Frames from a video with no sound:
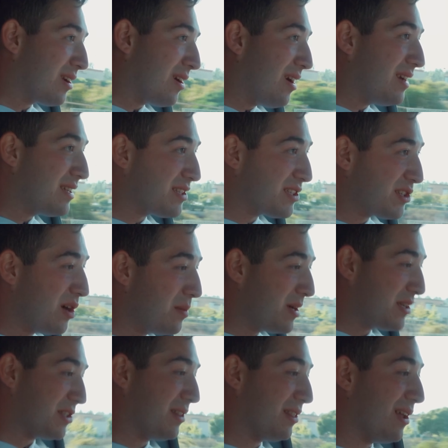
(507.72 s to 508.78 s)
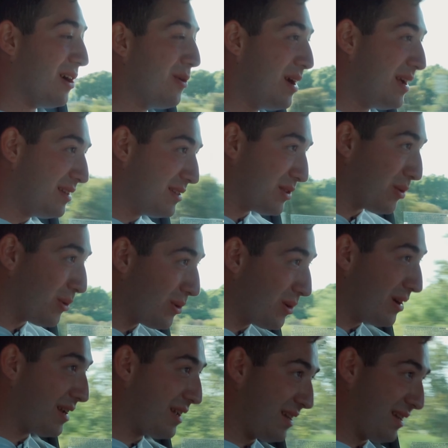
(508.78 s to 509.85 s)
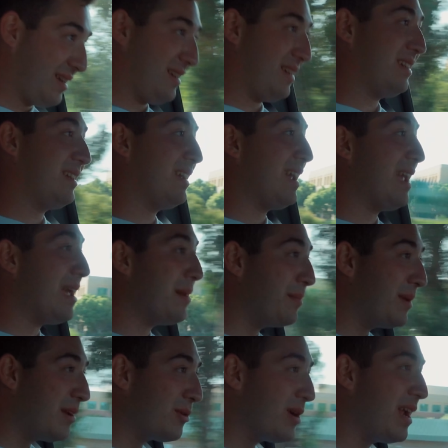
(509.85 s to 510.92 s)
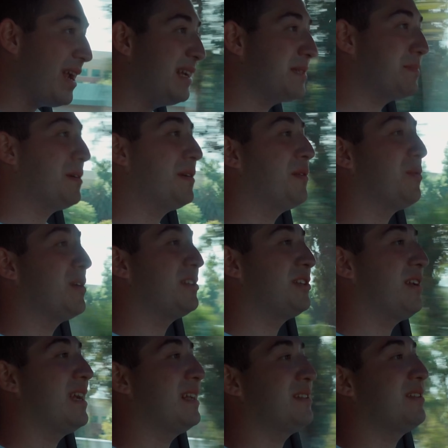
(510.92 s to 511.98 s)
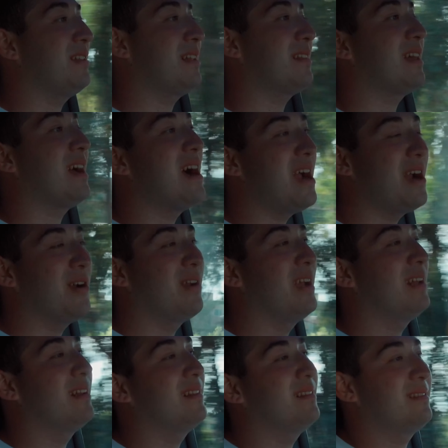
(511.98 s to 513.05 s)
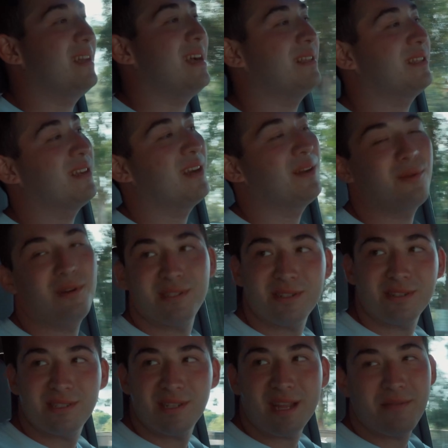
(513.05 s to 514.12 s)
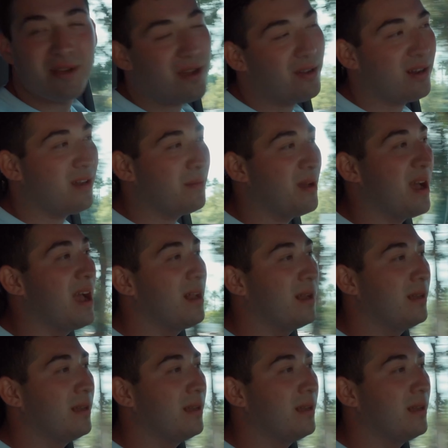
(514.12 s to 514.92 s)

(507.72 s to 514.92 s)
car has so much low-end torque and mid-range, but once you get to like the higher end, that's kind of where it starts to give out on that.